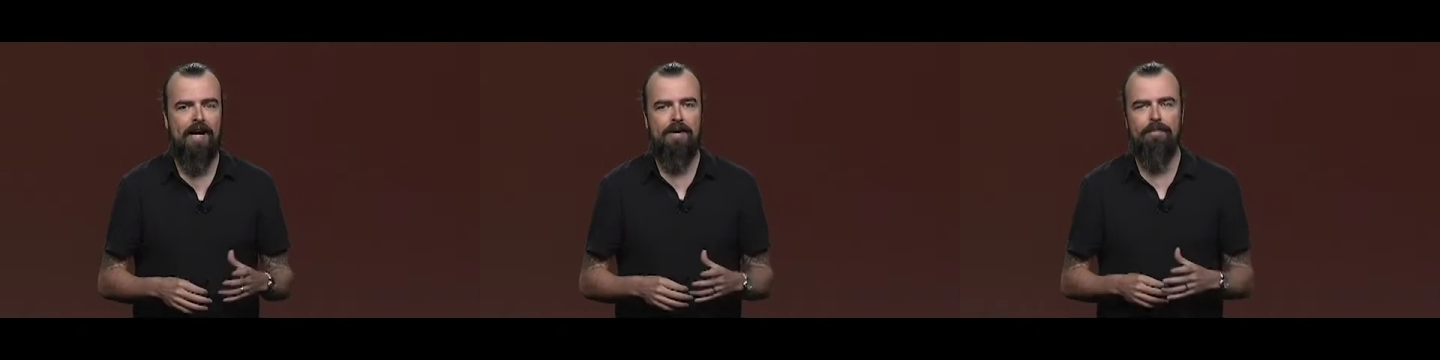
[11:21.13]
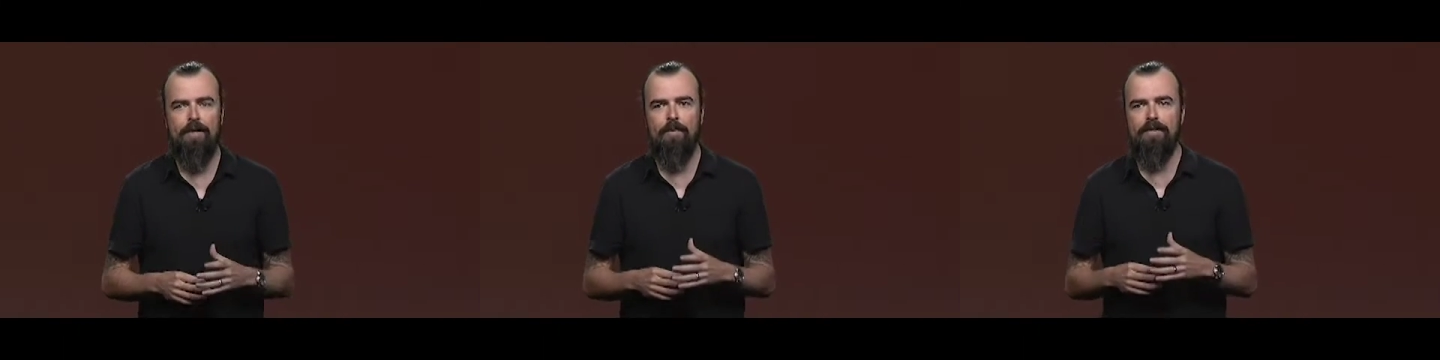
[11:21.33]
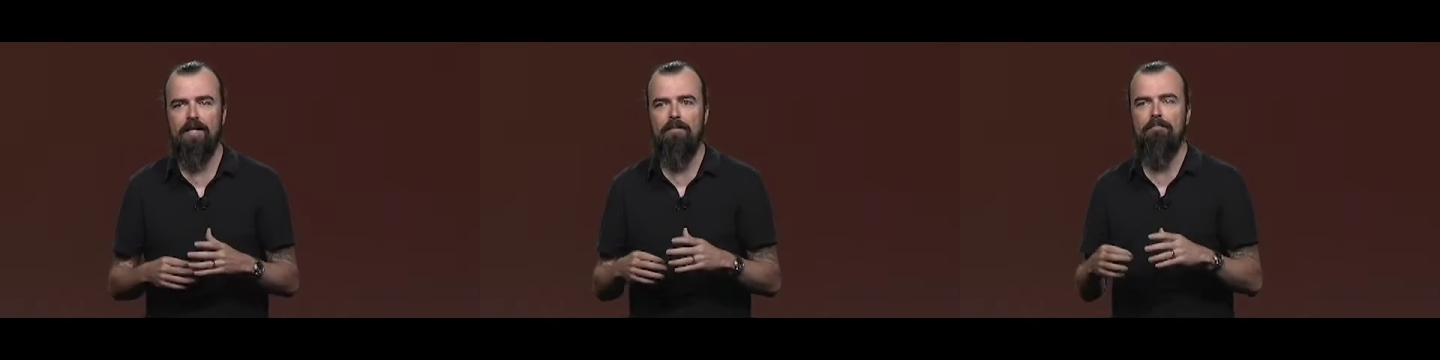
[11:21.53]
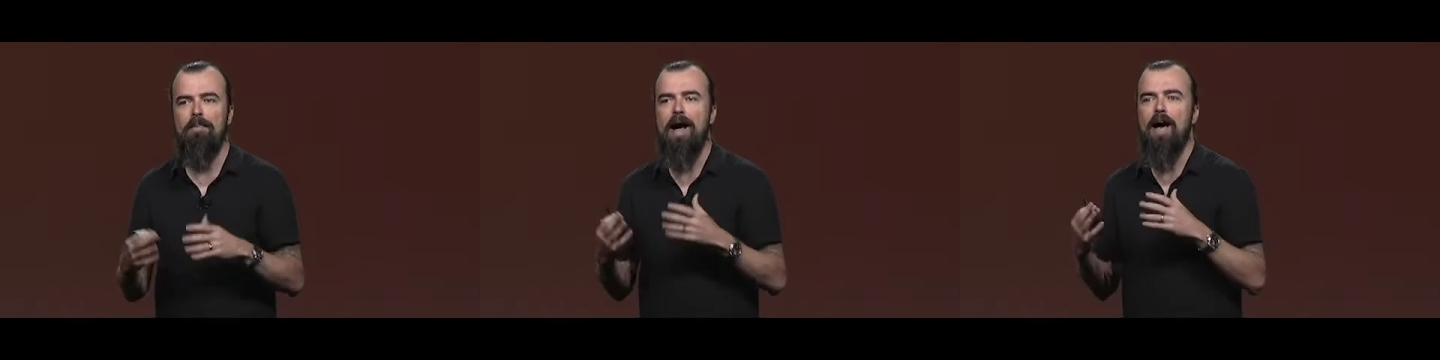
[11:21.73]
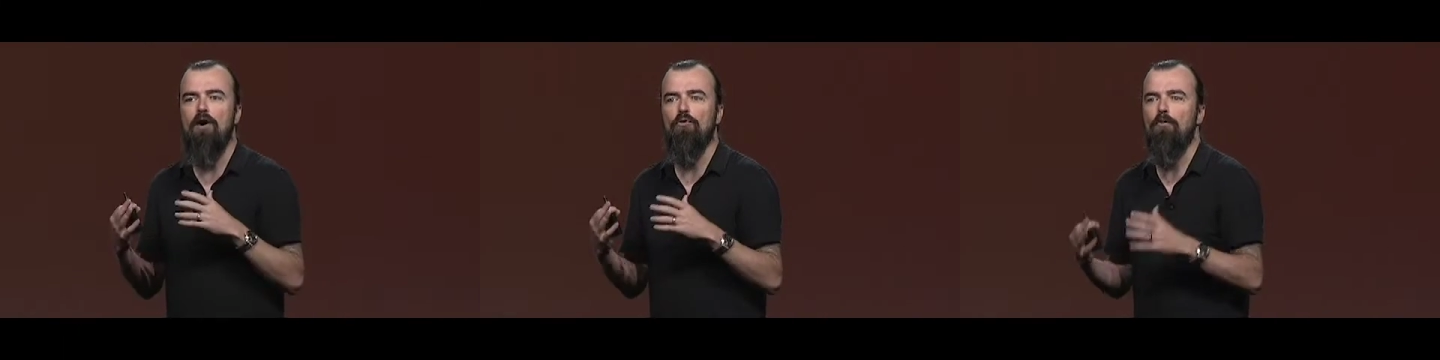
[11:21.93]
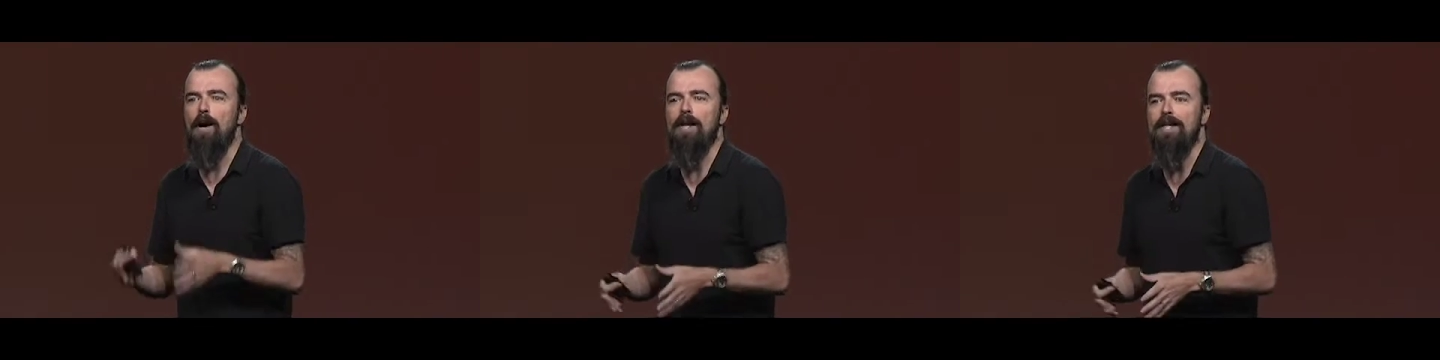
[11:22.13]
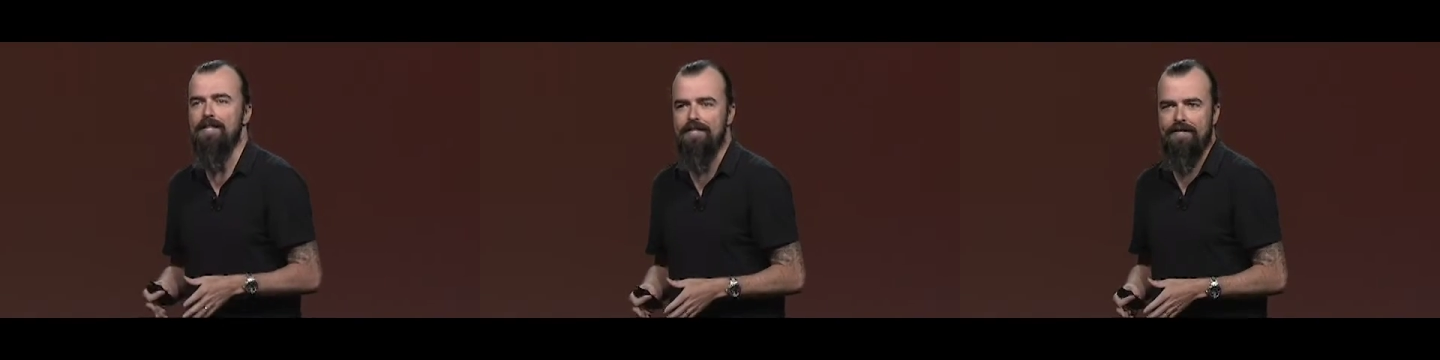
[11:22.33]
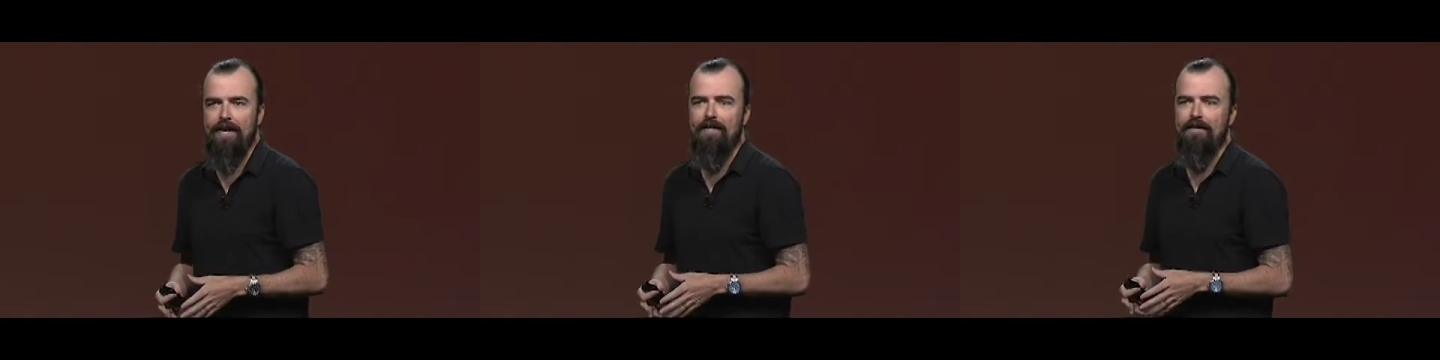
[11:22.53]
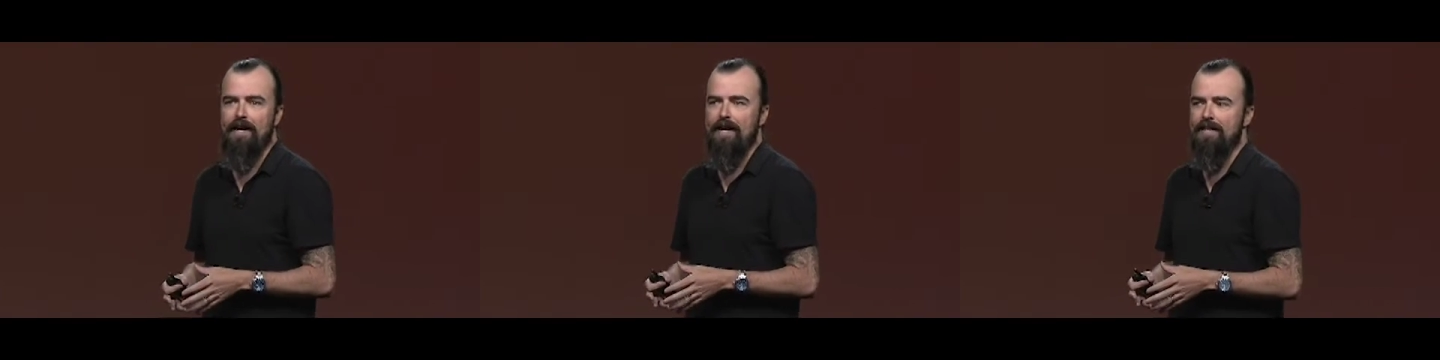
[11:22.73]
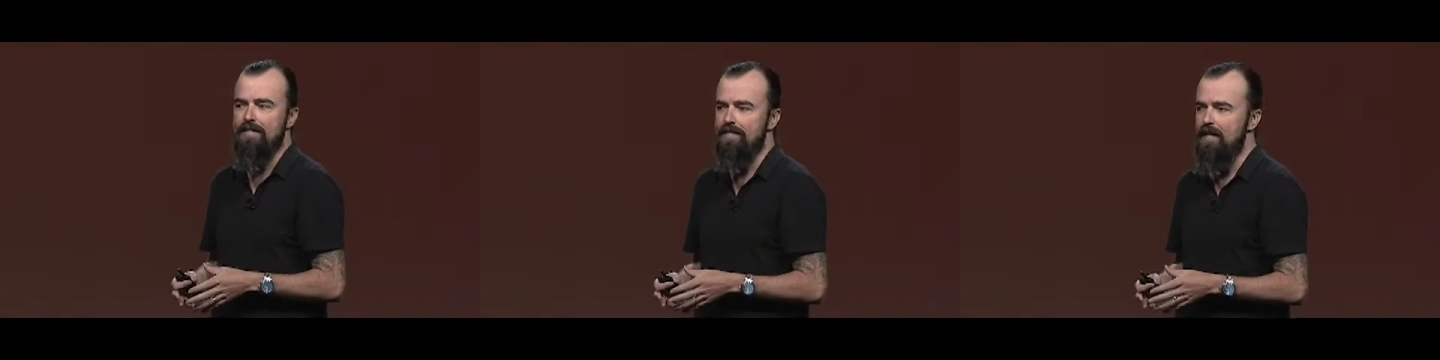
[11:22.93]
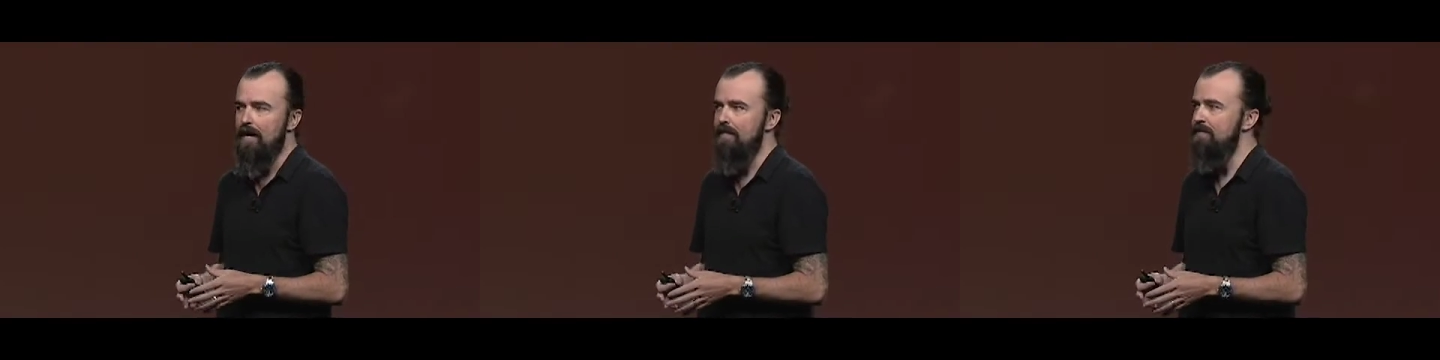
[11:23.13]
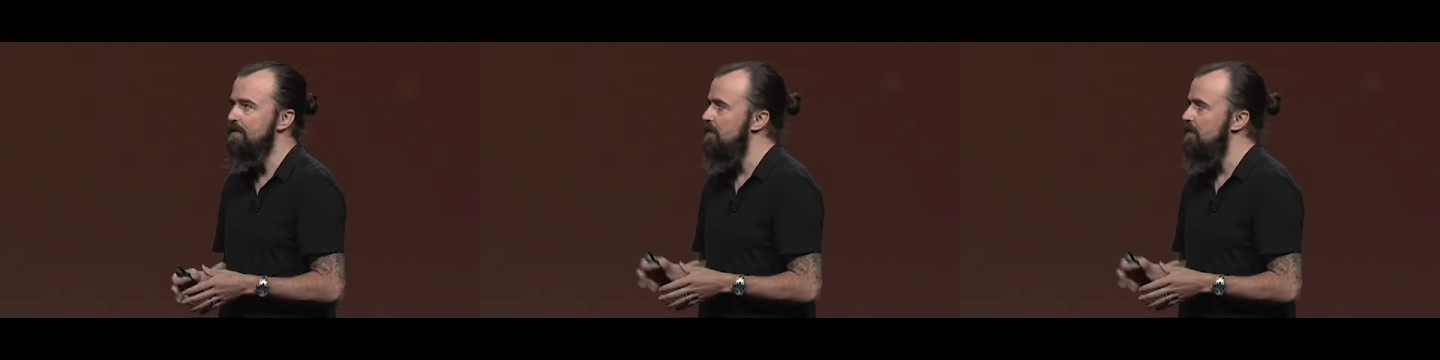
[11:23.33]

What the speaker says: Anybody within a mile radius, their day is done.